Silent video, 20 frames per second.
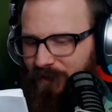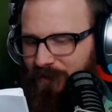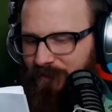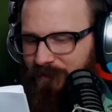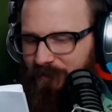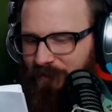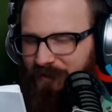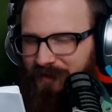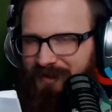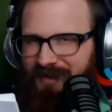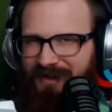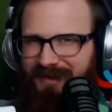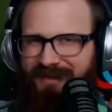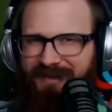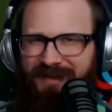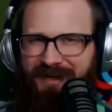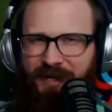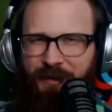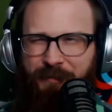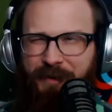So they
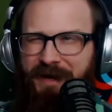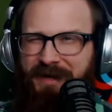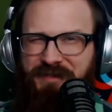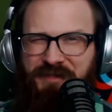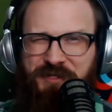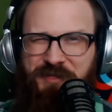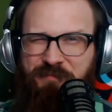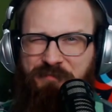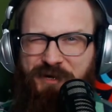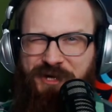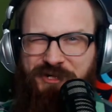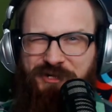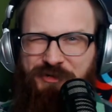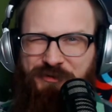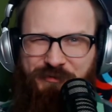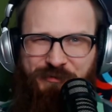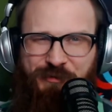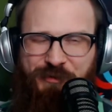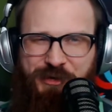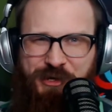kind of paint this
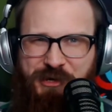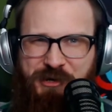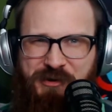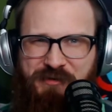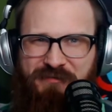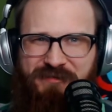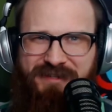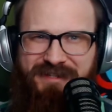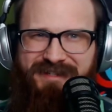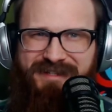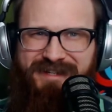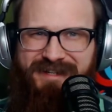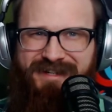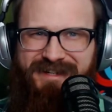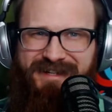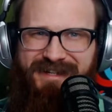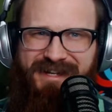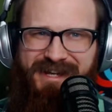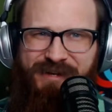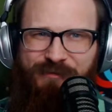picture for you of these
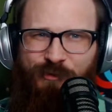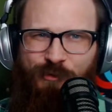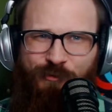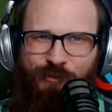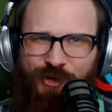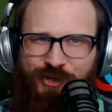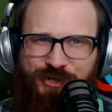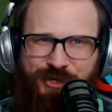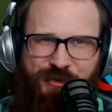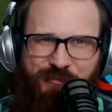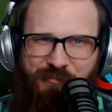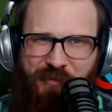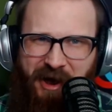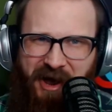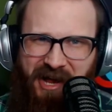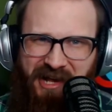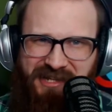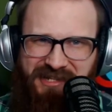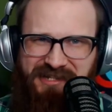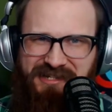evil Russian
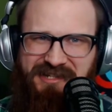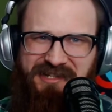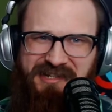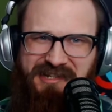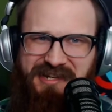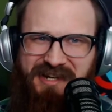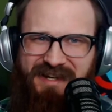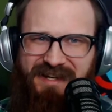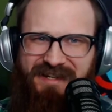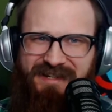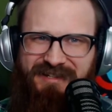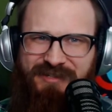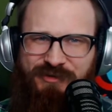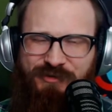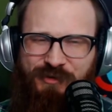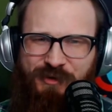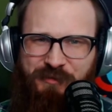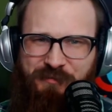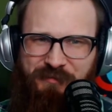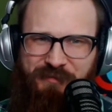bots and
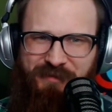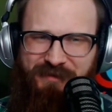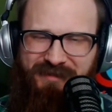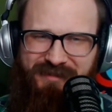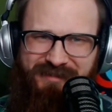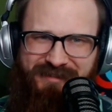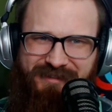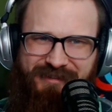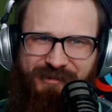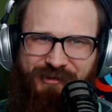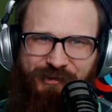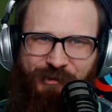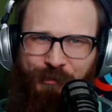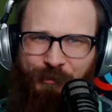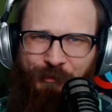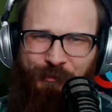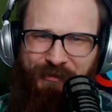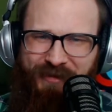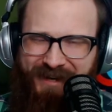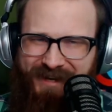Trump, and they're all
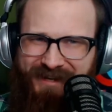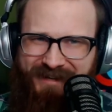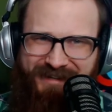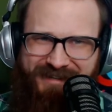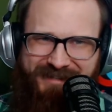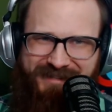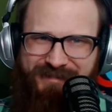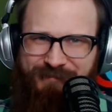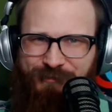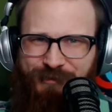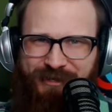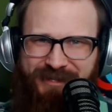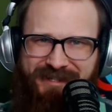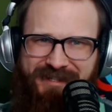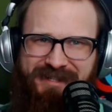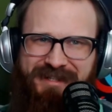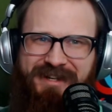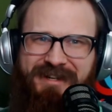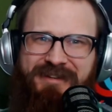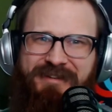holding hands and working
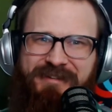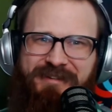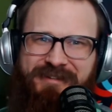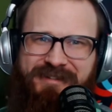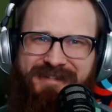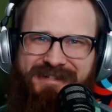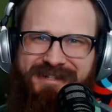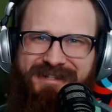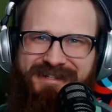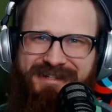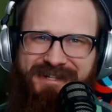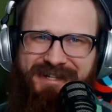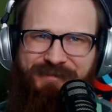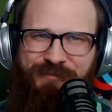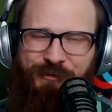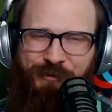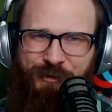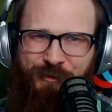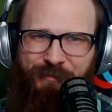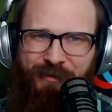together. There's this
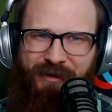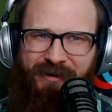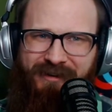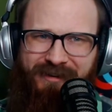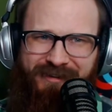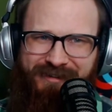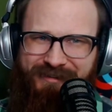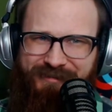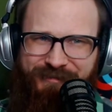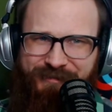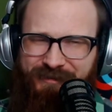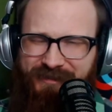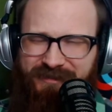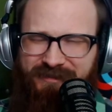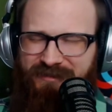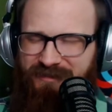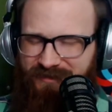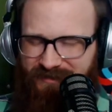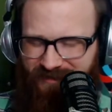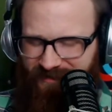evil cabal of...
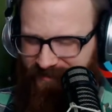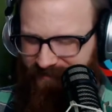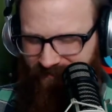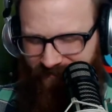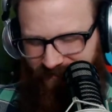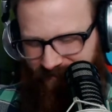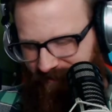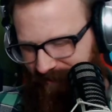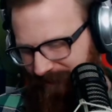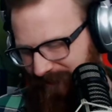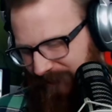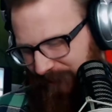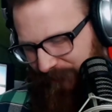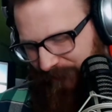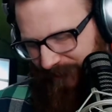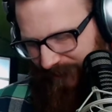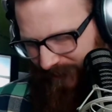Anyway.